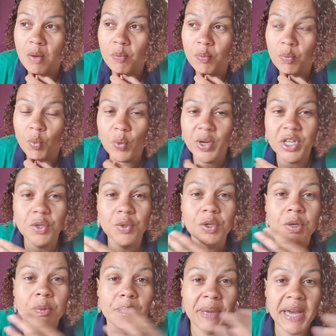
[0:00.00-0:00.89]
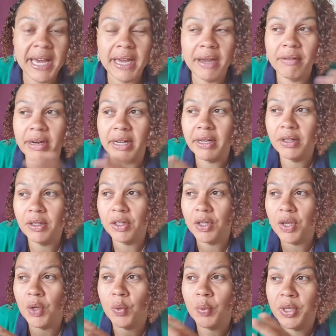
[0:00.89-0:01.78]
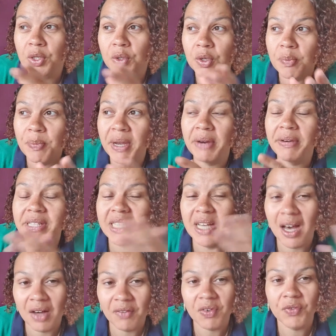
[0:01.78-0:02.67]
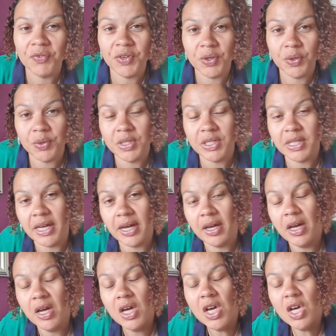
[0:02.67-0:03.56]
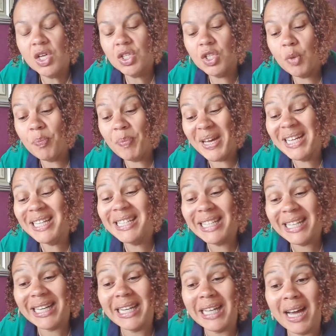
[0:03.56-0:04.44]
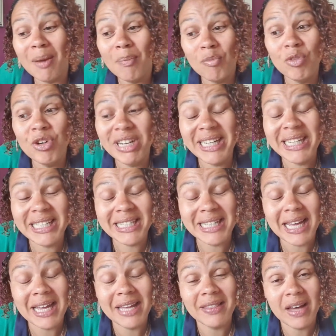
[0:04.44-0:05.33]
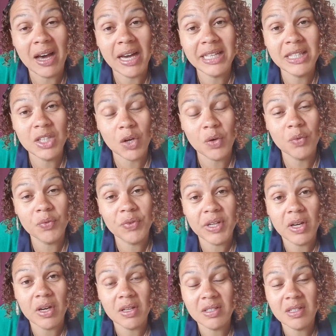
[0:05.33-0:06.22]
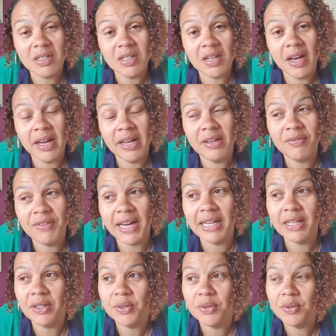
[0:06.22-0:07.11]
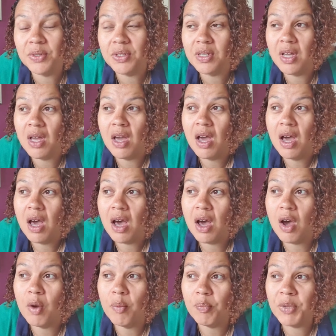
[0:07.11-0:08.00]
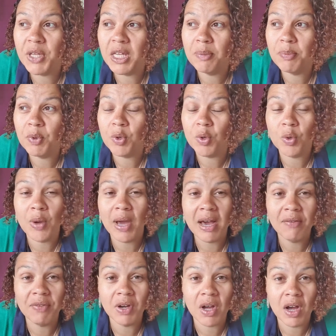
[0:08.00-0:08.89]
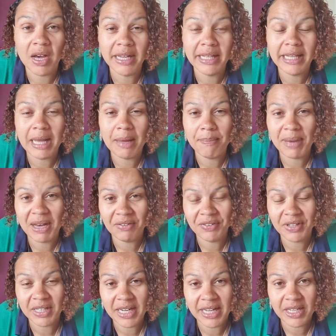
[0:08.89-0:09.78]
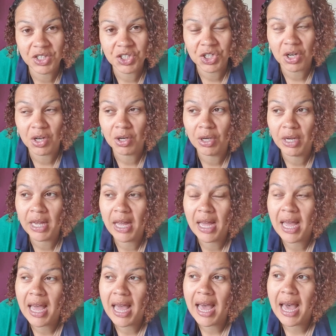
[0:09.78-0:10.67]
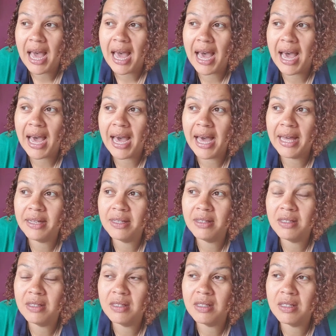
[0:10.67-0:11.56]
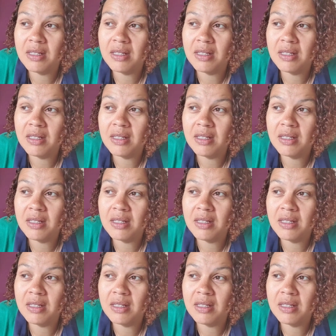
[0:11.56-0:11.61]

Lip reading: when you compare it, when you compare it to other fields. So basically I'm really saying that I don't think our society values people who have a kind empathic nature. And